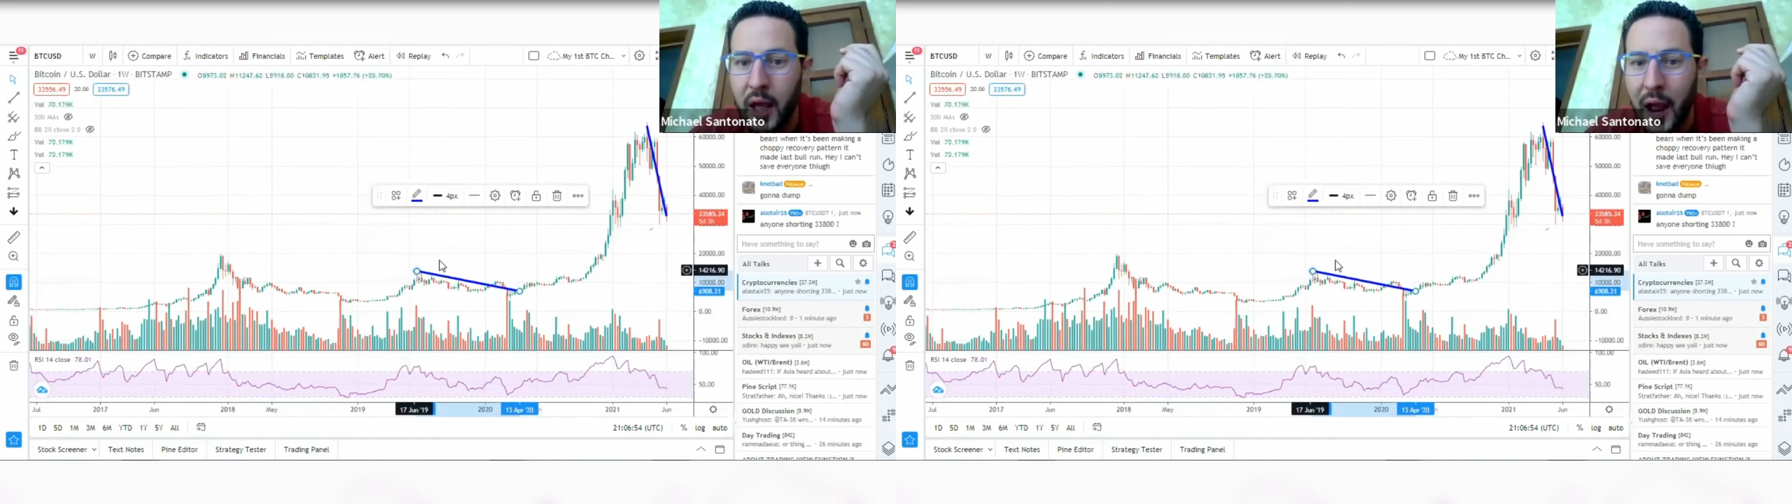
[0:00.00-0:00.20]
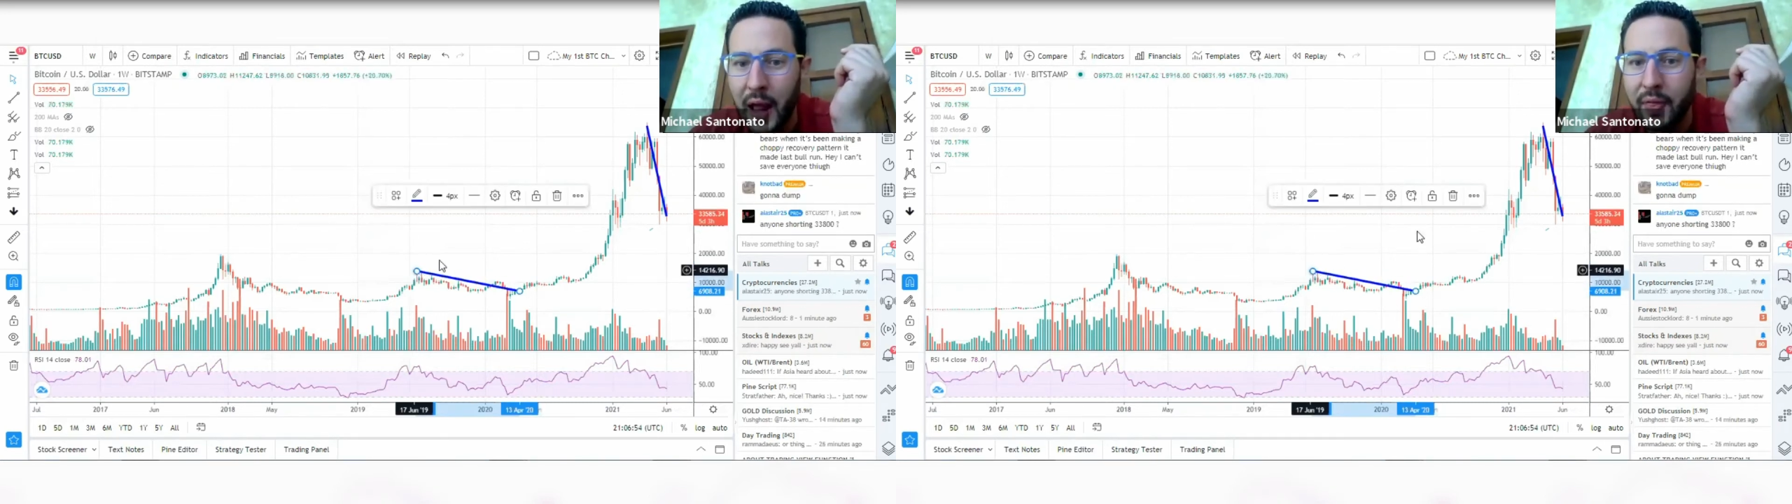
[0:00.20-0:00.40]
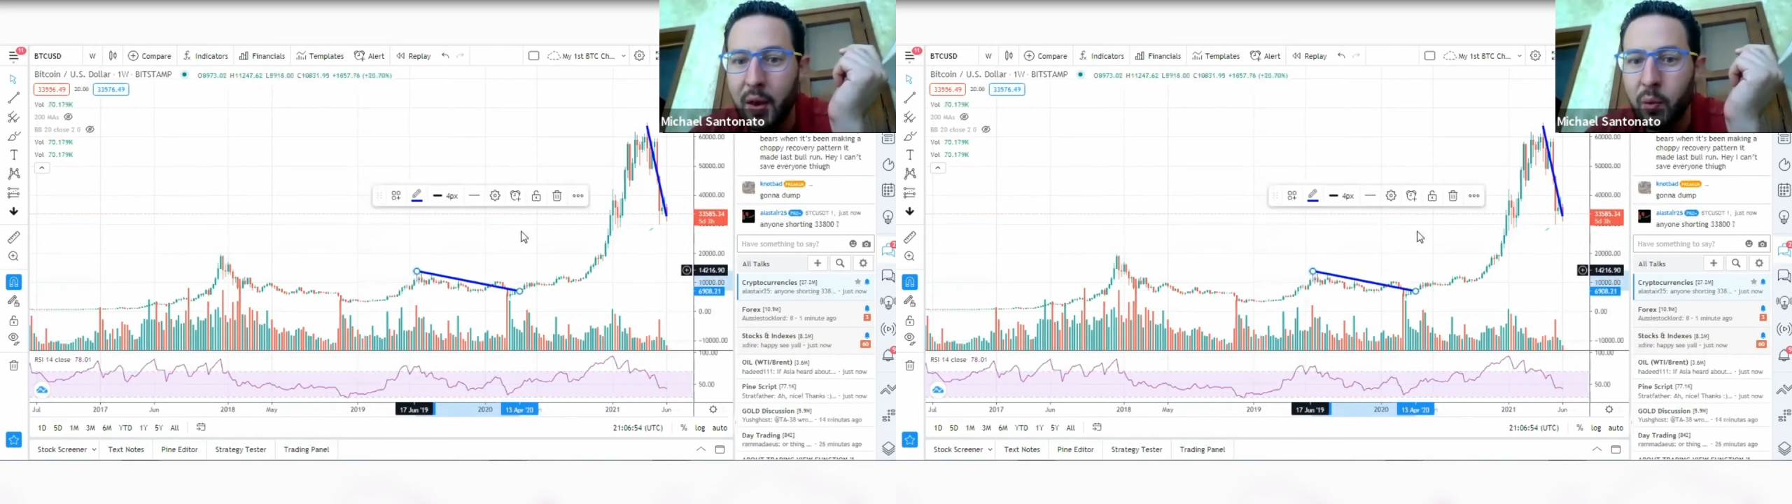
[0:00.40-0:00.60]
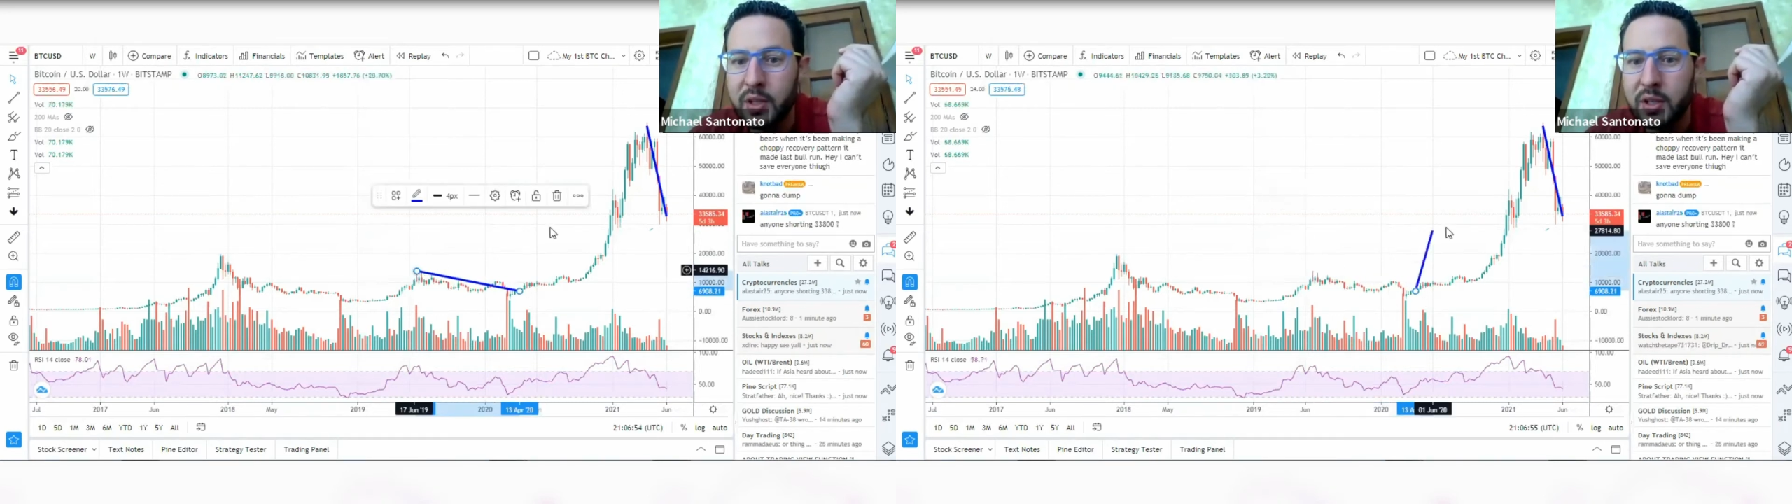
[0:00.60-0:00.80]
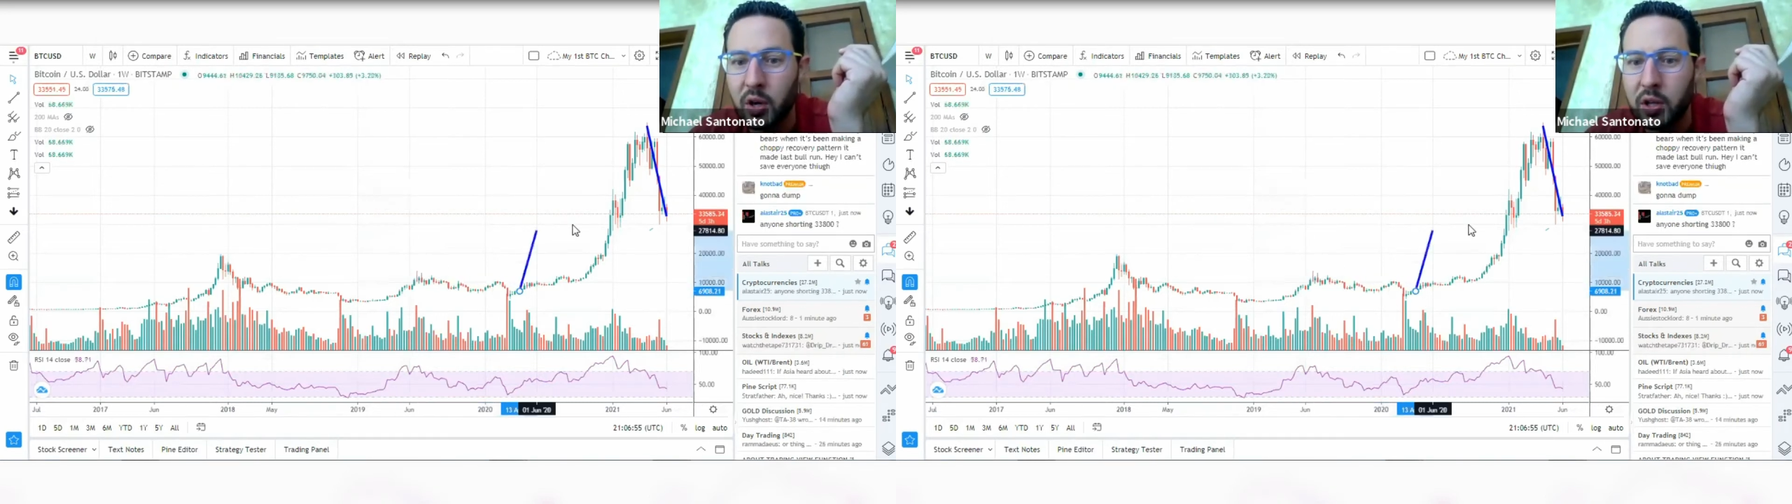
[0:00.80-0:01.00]
And then we
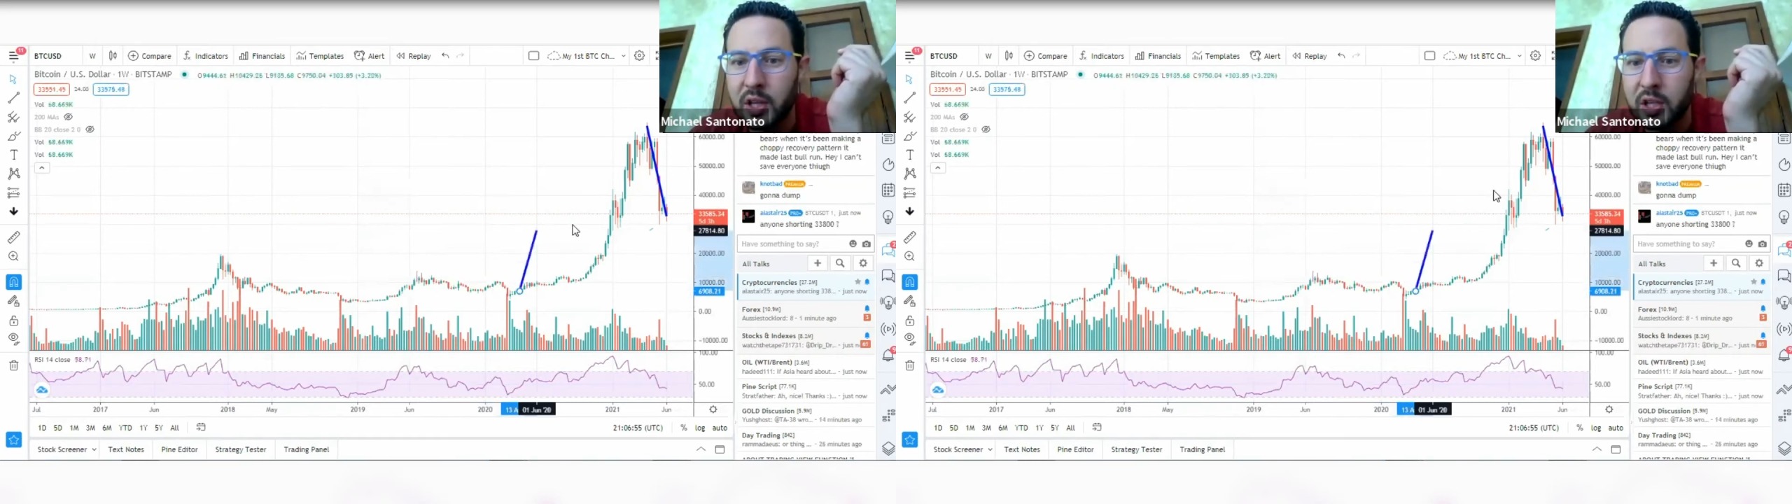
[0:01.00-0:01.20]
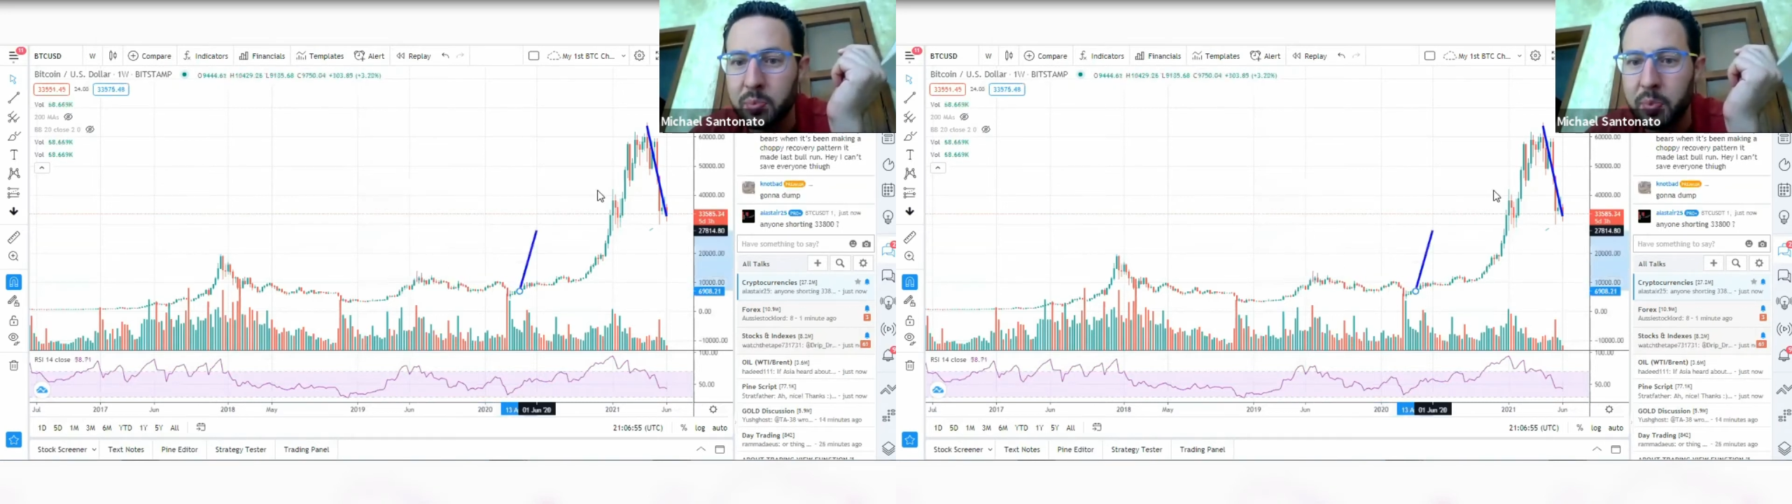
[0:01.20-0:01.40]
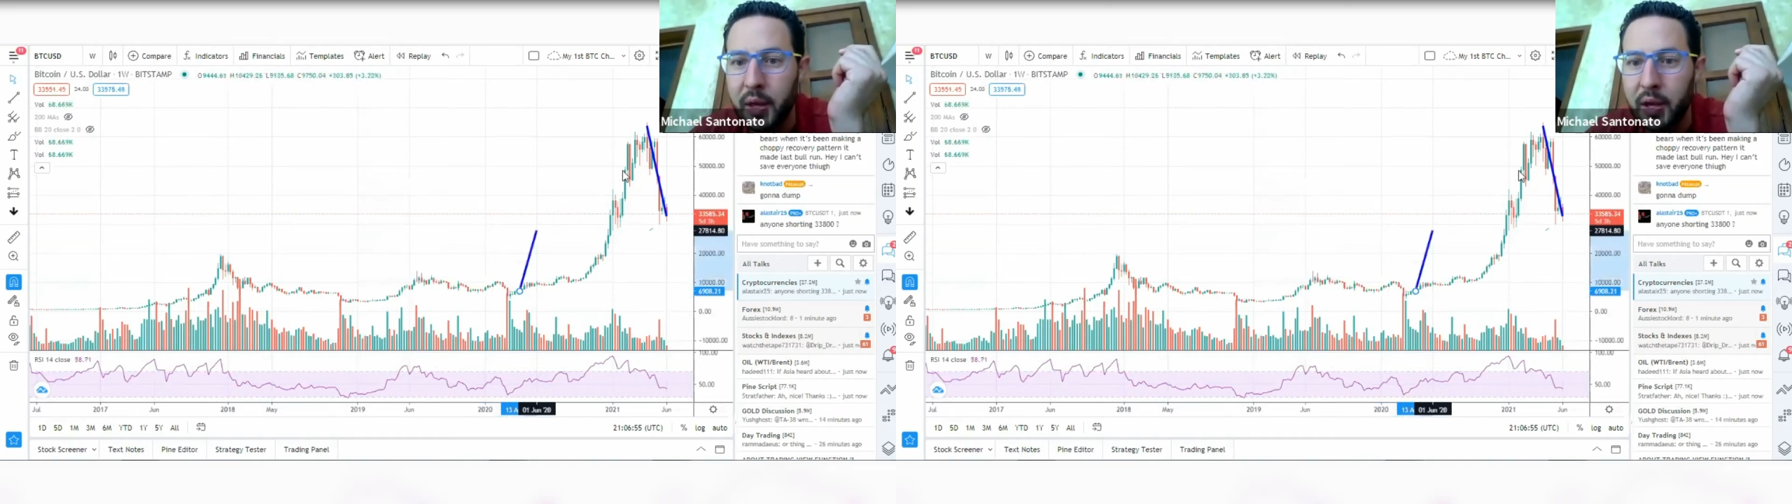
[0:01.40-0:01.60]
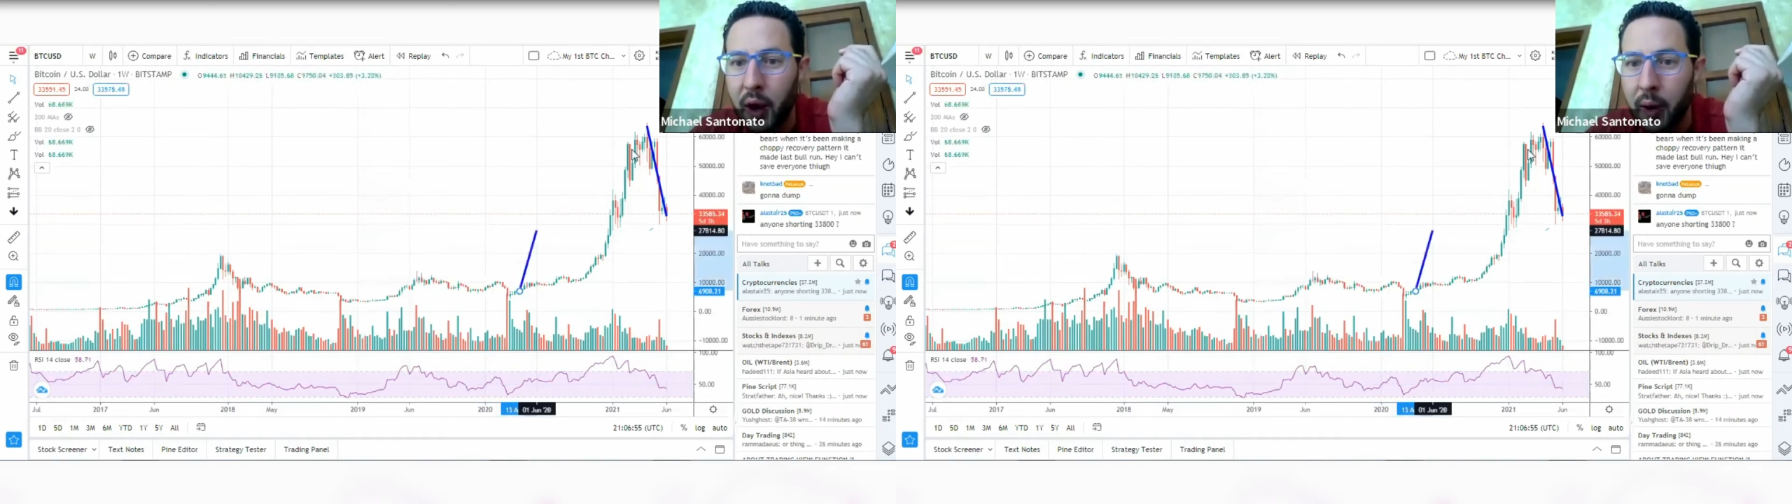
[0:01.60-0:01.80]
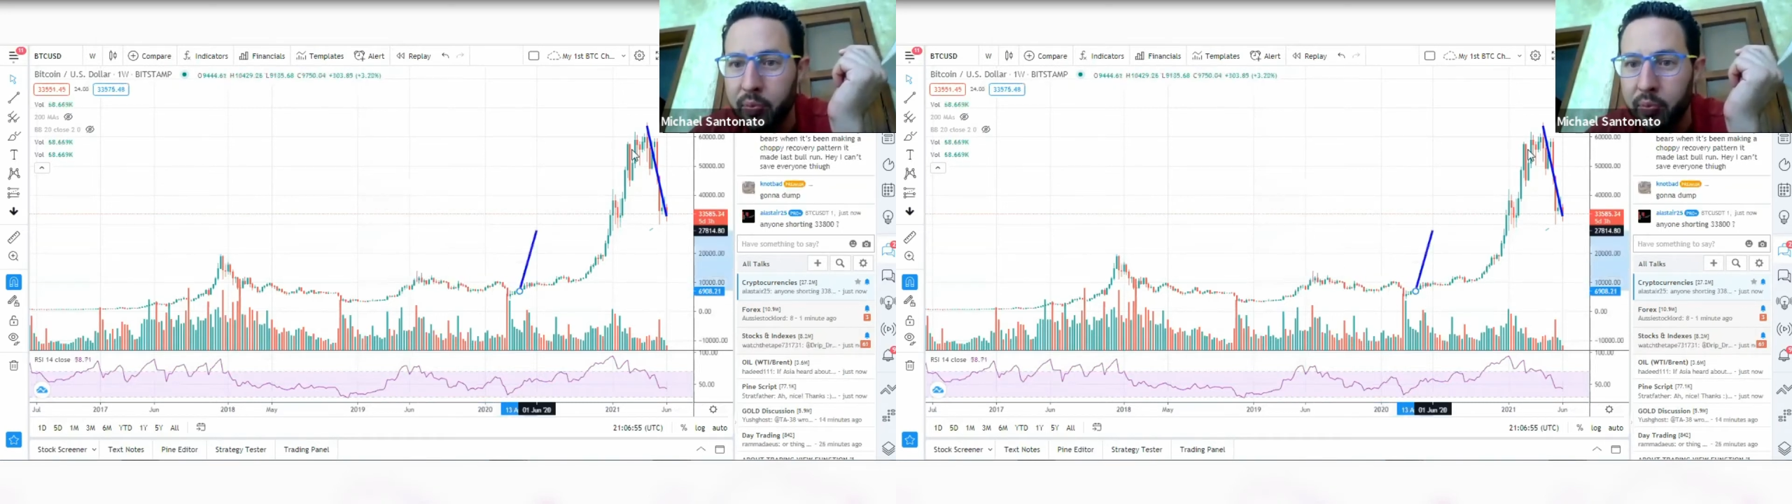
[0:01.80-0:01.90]
started this big up